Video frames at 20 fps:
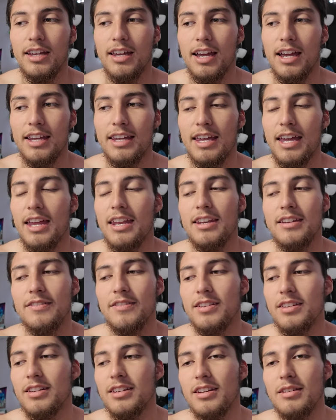I can't
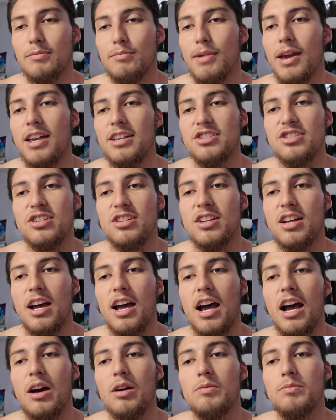even imagine
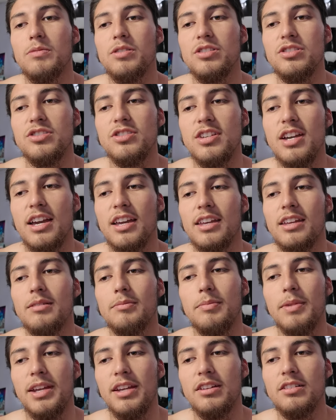how much I
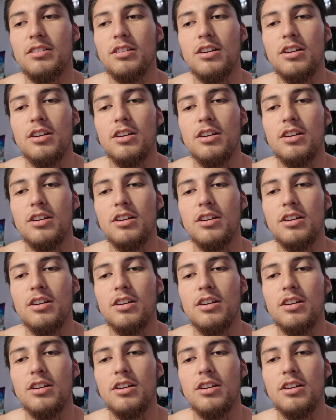can make